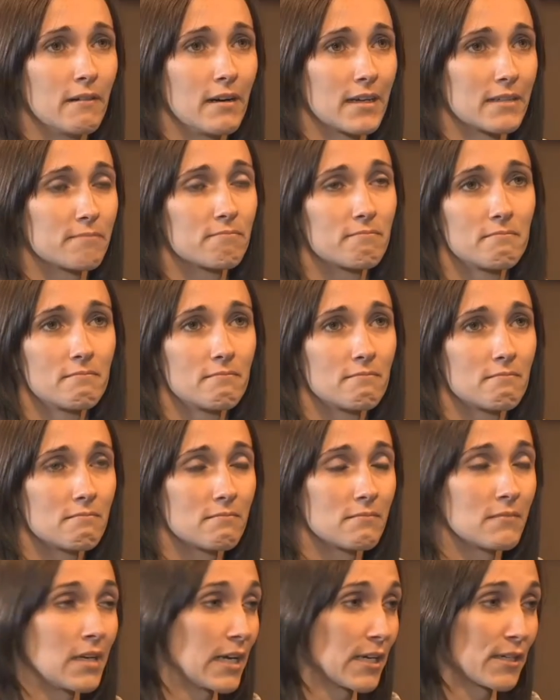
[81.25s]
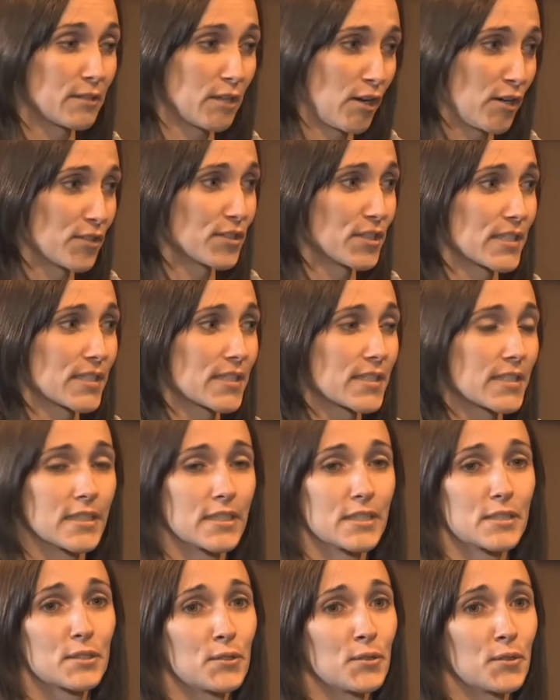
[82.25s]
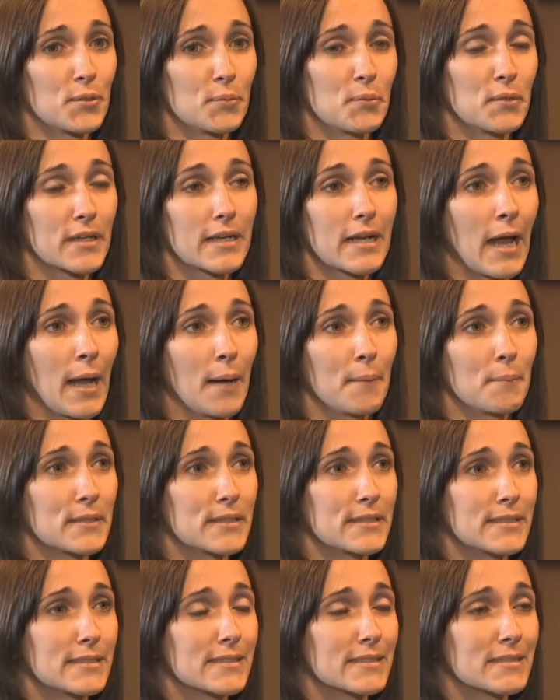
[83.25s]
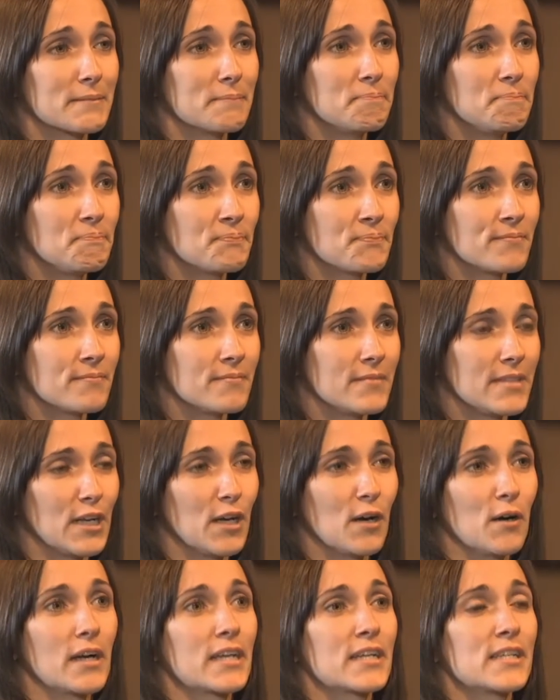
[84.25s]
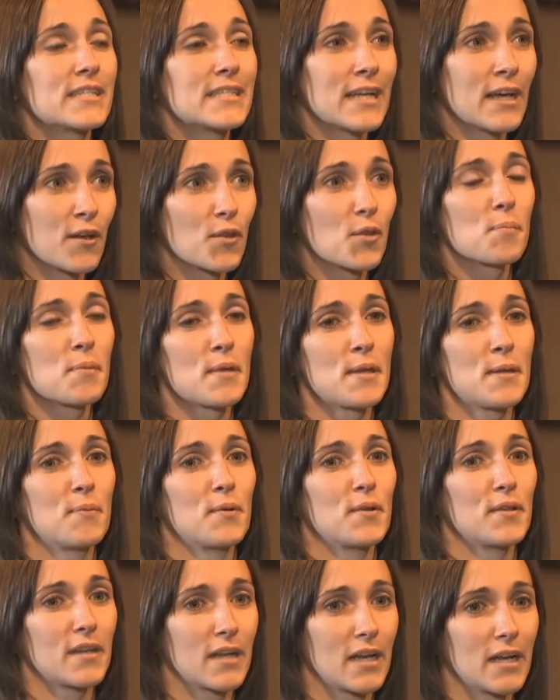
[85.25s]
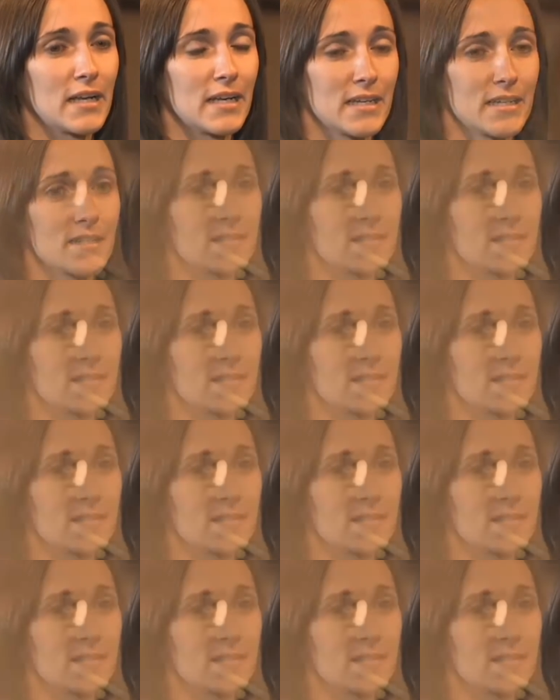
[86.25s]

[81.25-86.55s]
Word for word: killed on Sunday and decided to share what happened with her listeners.